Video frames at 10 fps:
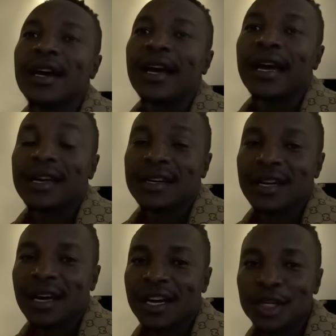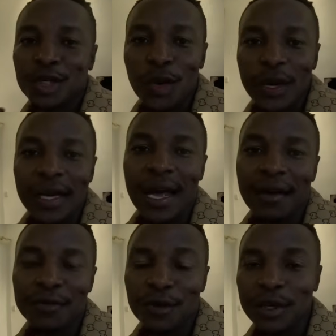and showing
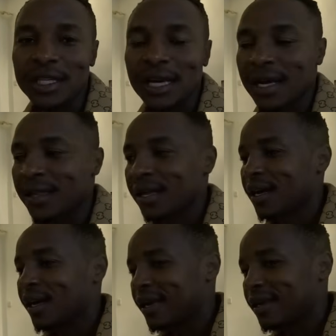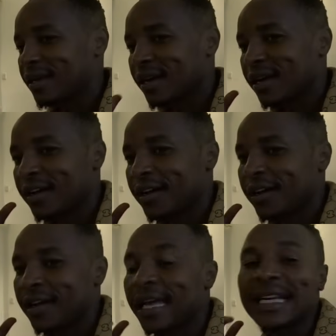love to each other and
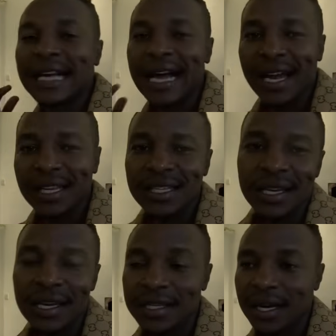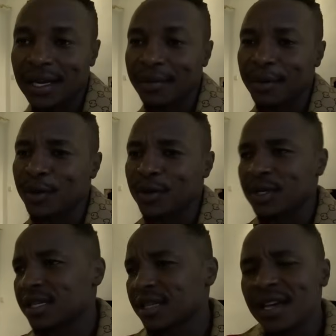encouraging each other,
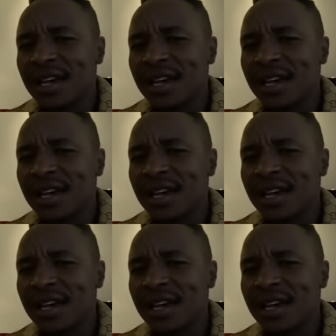because